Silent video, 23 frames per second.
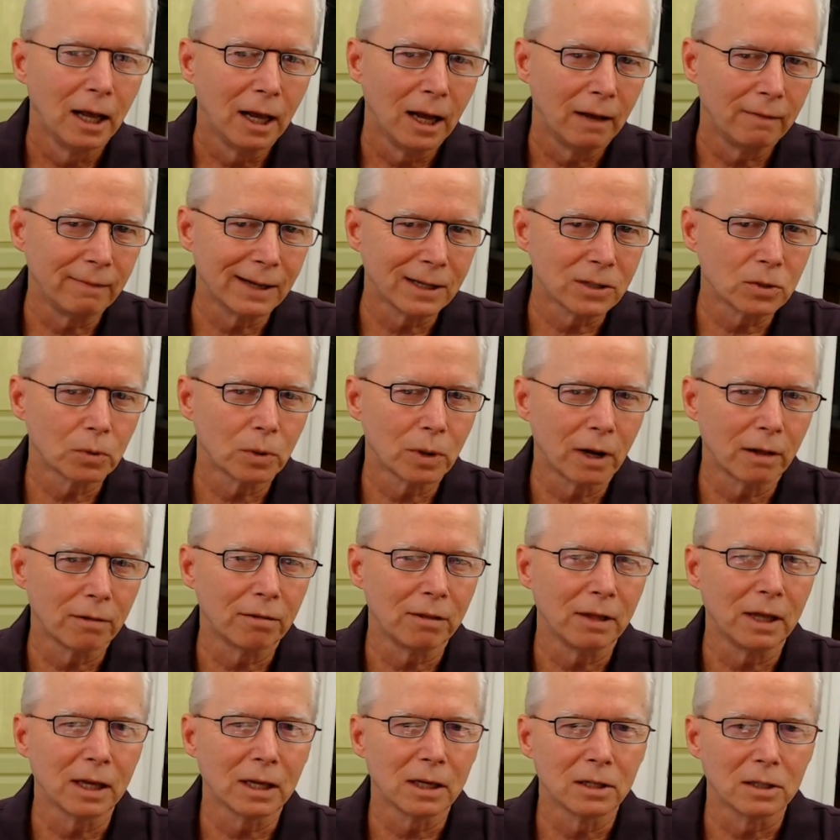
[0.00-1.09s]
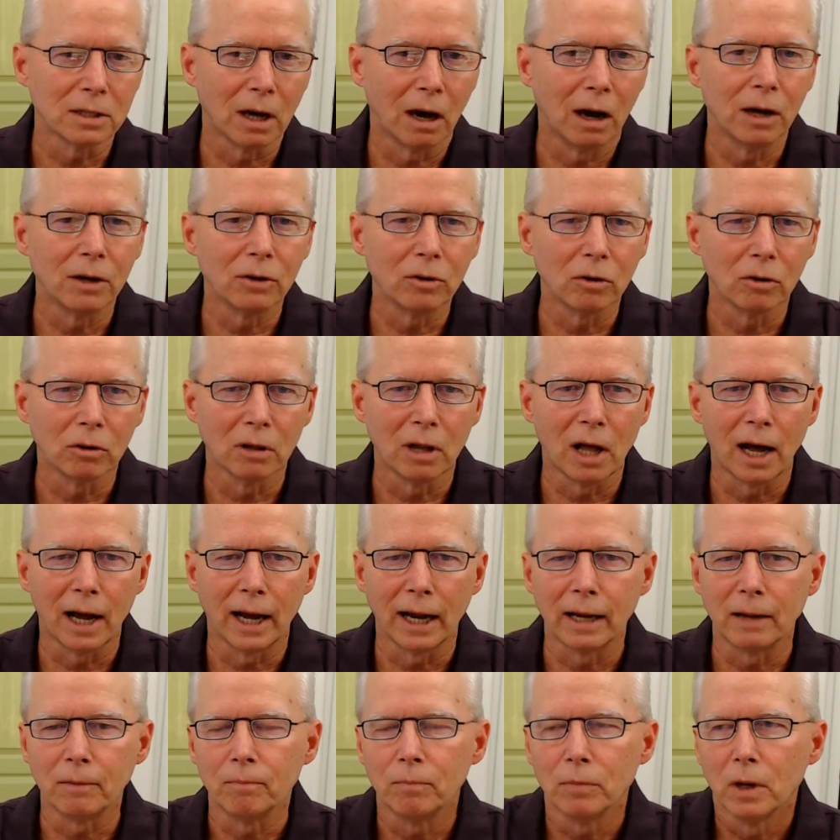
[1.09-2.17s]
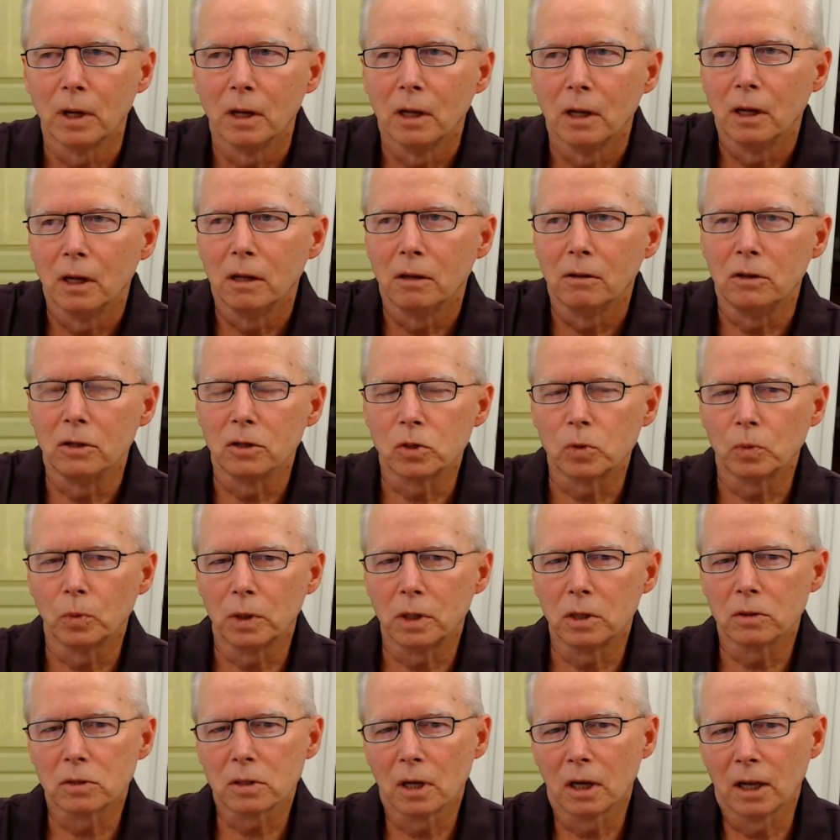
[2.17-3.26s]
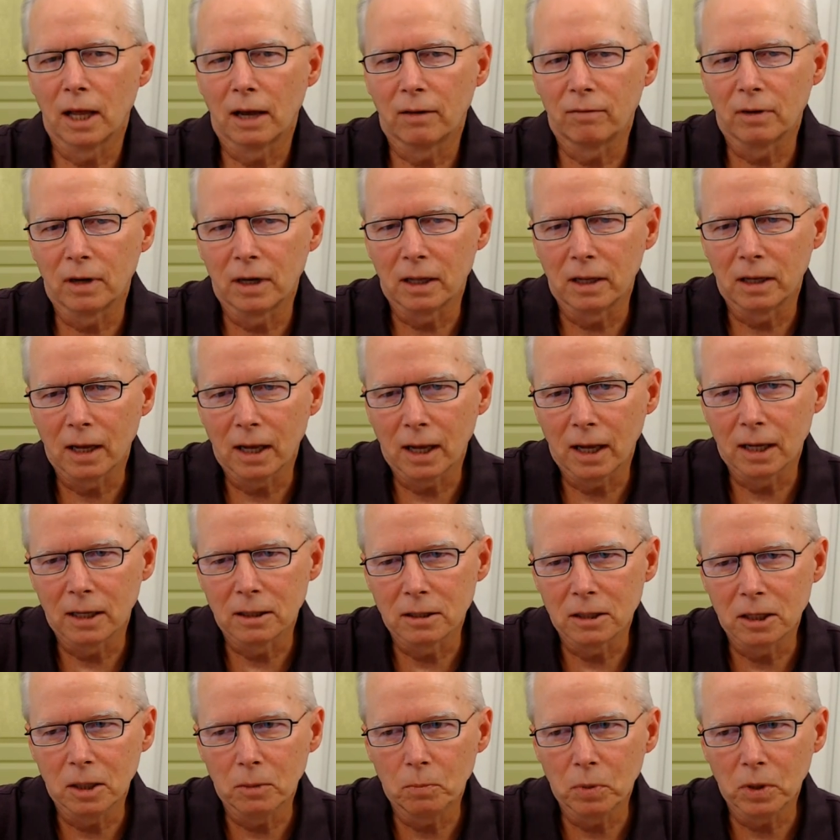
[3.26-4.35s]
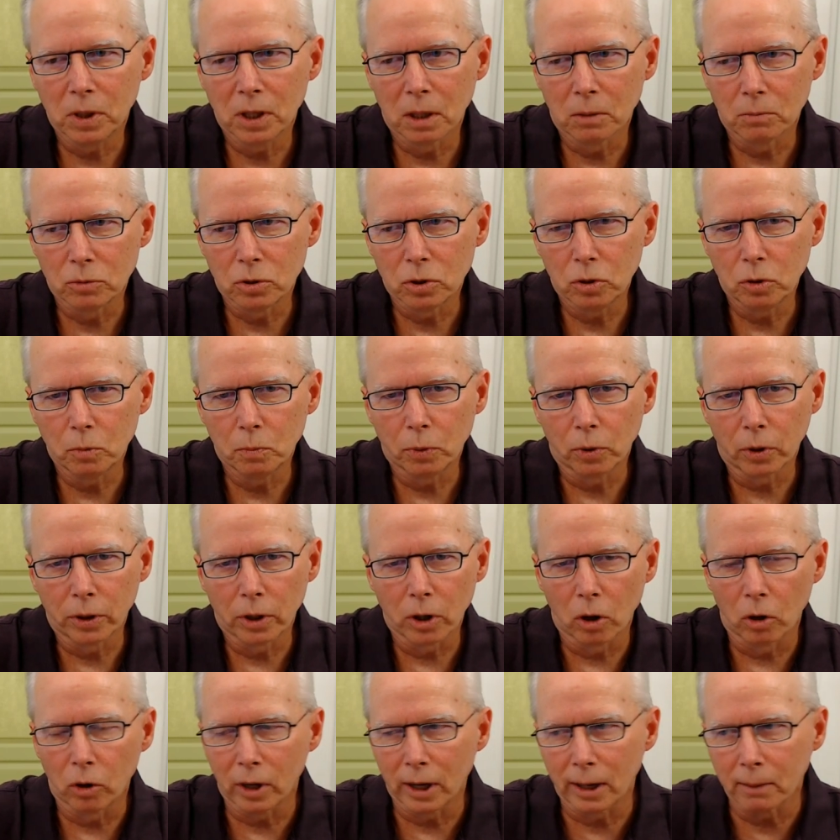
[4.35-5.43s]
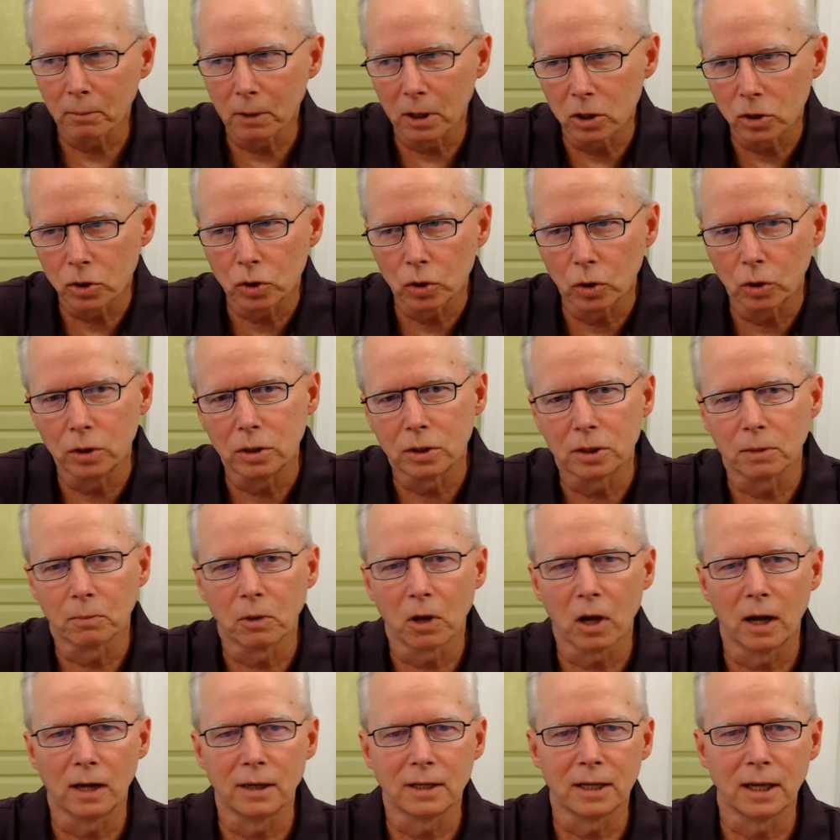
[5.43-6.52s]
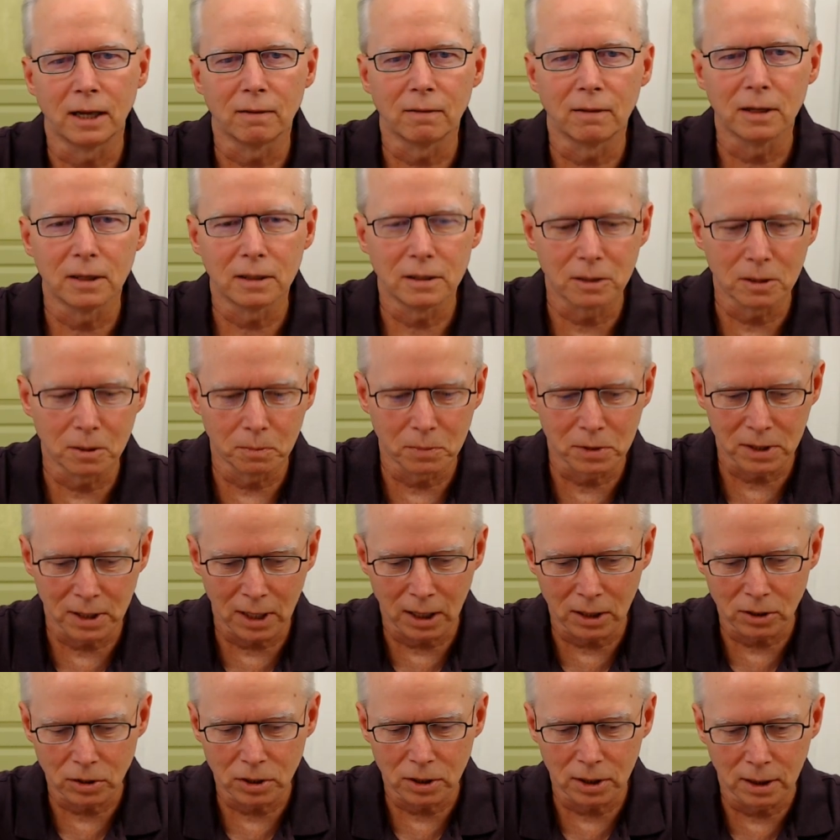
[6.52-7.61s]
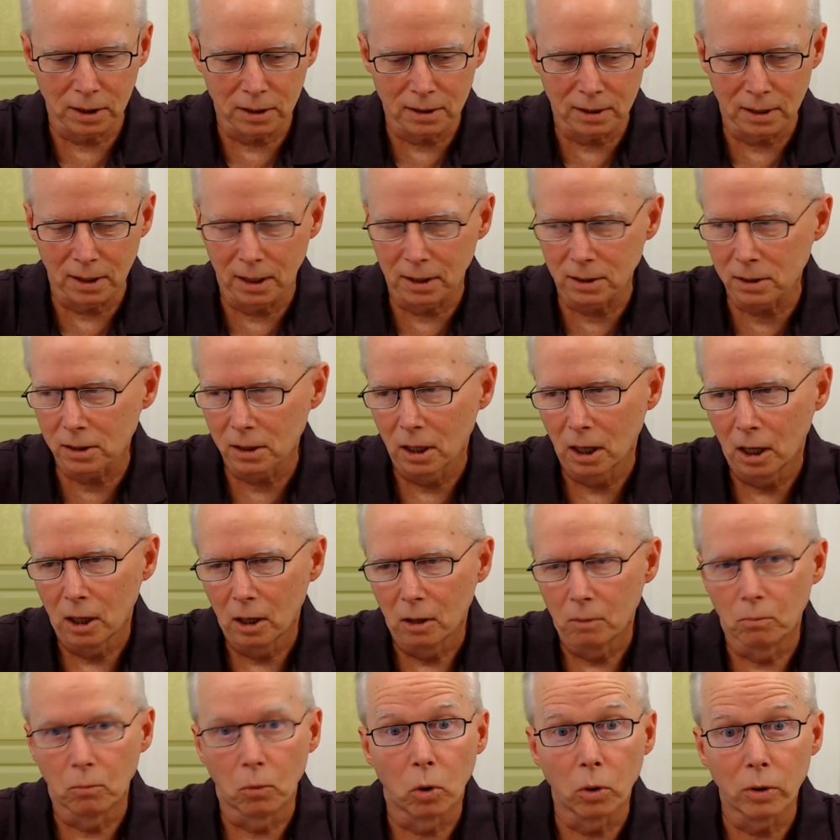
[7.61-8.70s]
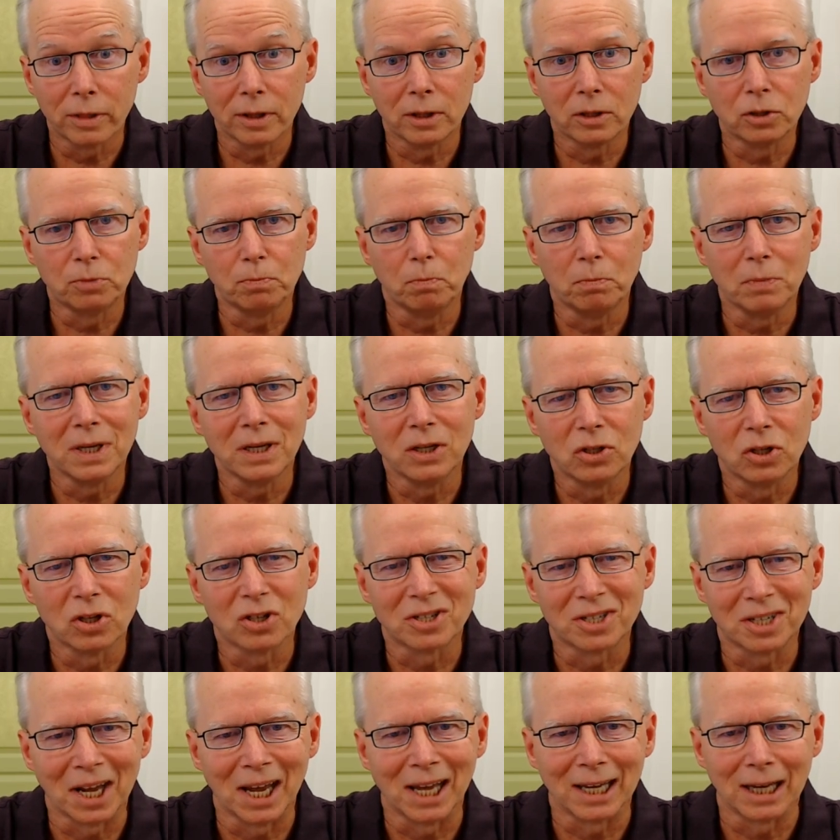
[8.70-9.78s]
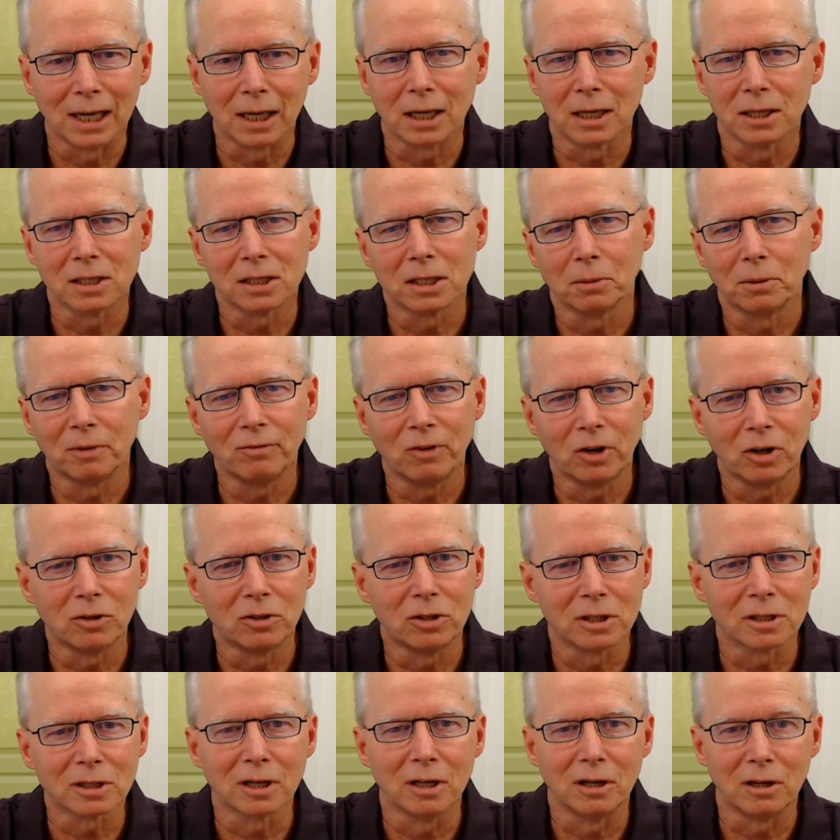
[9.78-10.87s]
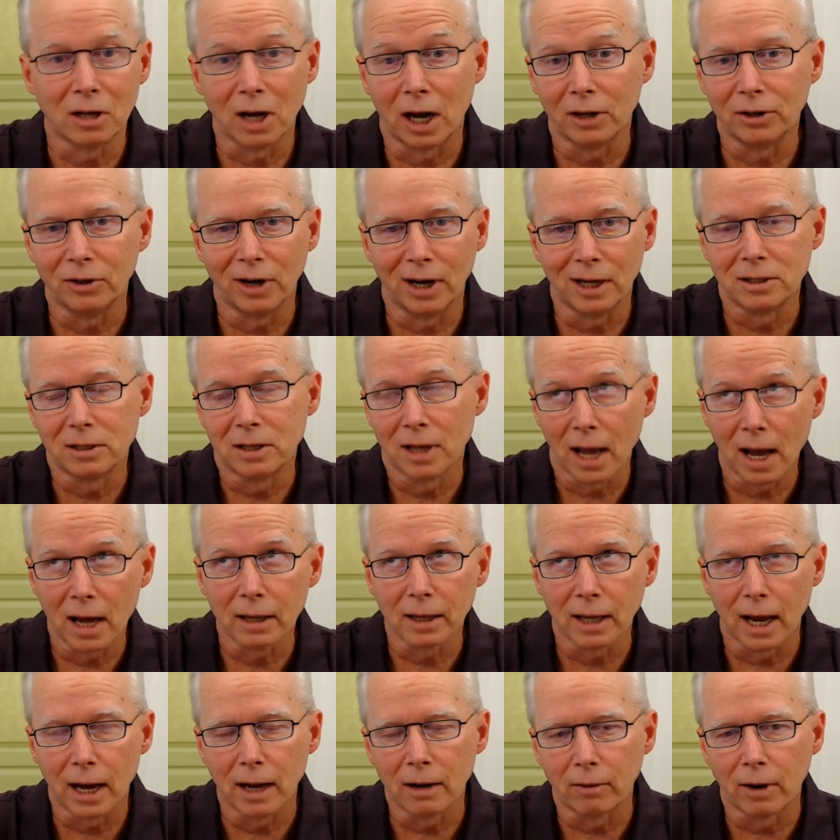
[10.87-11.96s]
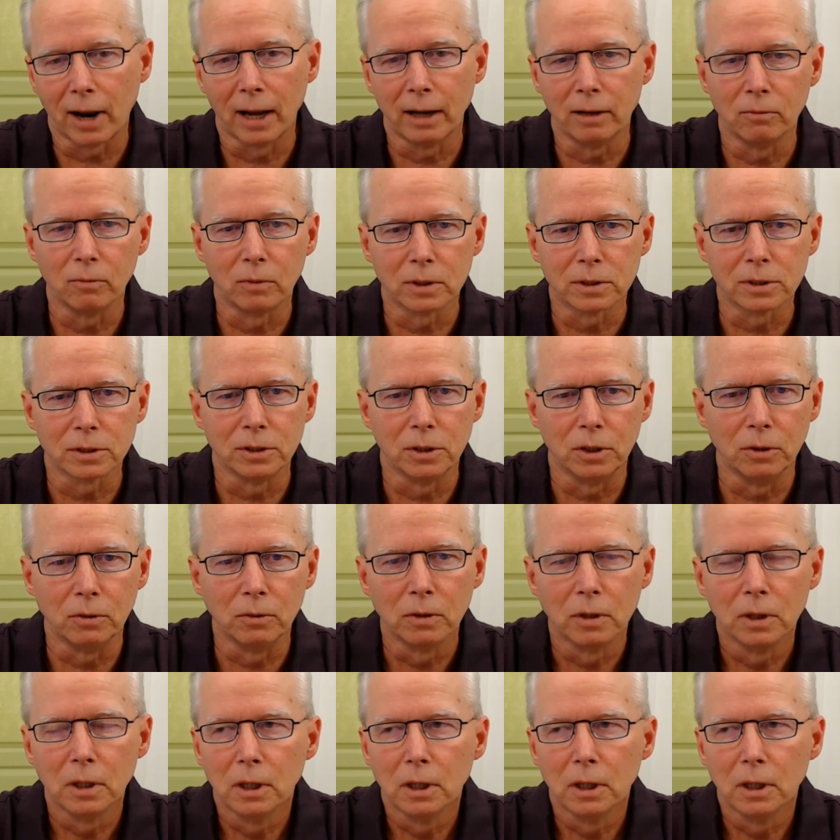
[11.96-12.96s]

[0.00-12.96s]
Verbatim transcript: And that's what I think is underlying this Windows 11 and, and TPM 2.0. And I'm going to show you some content that substantiates this more than me just saying it, because some of you are just going to nod your heads. Yeah, yeah, right. What's new?